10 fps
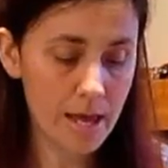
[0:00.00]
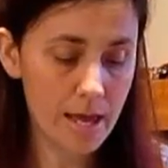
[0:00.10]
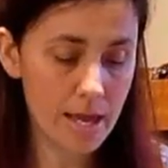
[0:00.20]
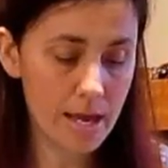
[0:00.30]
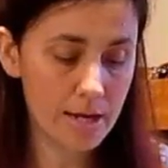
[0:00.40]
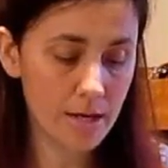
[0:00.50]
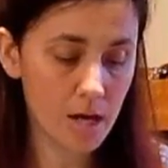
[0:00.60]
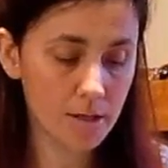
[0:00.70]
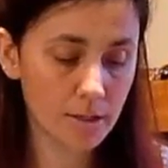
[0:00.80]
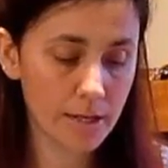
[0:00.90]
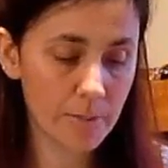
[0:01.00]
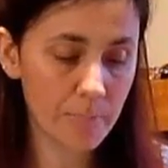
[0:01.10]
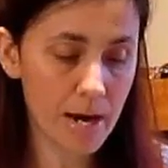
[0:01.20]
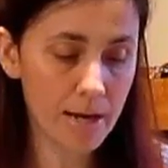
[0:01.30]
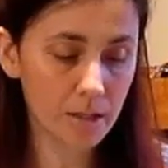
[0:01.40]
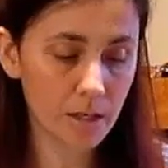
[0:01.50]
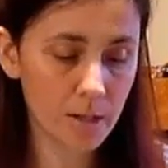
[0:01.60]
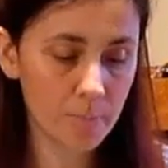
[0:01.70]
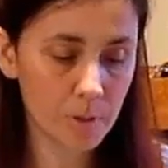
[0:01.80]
and not to let it pile up.